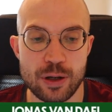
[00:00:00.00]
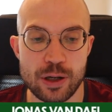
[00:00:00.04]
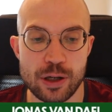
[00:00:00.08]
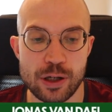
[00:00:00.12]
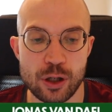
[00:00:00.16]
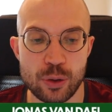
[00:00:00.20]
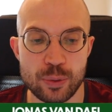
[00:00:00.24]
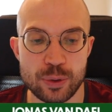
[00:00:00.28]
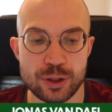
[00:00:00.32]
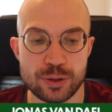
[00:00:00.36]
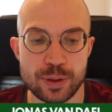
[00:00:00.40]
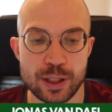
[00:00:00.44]
I
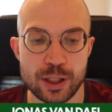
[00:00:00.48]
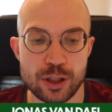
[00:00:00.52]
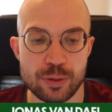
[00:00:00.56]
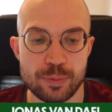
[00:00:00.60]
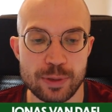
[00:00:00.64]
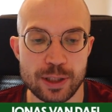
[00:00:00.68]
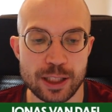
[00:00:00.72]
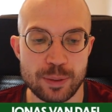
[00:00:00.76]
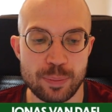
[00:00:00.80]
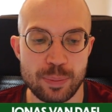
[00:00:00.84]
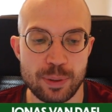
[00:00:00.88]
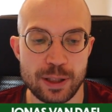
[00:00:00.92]
always
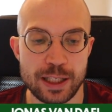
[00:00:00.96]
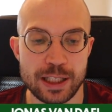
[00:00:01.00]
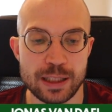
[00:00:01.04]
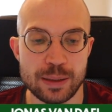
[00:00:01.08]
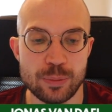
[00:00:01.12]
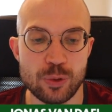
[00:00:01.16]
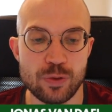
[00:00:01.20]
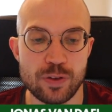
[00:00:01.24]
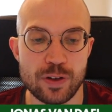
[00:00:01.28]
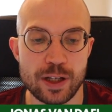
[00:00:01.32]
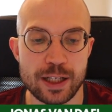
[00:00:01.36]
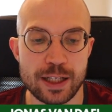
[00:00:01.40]
recommend playing a
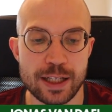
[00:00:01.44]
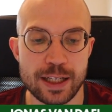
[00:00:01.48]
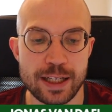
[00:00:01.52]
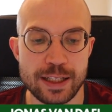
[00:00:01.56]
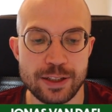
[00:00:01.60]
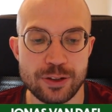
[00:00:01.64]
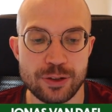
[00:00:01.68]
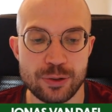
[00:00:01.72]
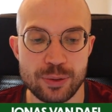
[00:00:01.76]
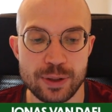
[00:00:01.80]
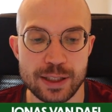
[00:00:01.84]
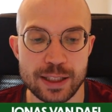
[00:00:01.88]
move like
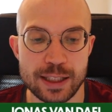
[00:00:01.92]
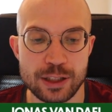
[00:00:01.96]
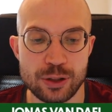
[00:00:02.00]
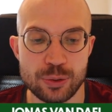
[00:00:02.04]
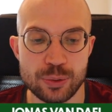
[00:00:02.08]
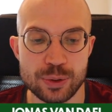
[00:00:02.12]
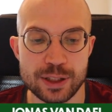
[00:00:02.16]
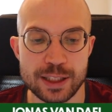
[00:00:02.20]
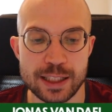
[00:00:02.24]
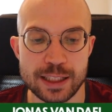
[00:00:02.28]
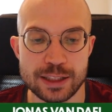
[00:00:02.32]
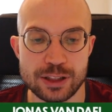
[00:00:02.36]
a3 and you
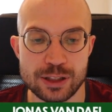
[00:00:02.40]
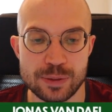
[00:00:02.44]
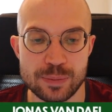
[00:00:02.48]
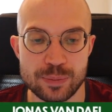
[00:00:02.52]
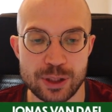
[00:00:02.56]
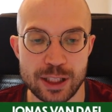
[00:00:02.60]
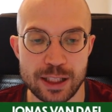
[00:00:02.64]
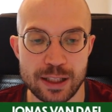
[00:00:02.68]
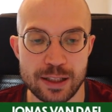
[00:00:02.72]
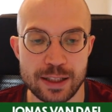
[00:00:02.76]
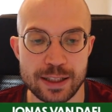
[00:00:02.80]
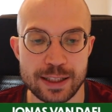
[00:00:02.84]
will get
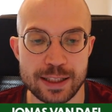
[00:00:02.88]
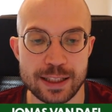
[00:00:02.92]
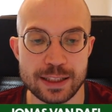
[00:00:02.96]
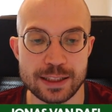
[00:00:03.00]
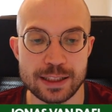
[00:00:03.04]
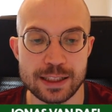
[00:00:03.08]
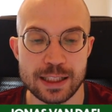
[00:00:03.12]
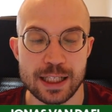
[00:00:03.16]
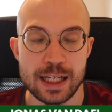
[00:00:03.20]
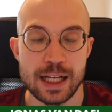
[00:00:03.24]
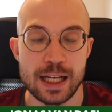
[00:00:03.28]
something like this.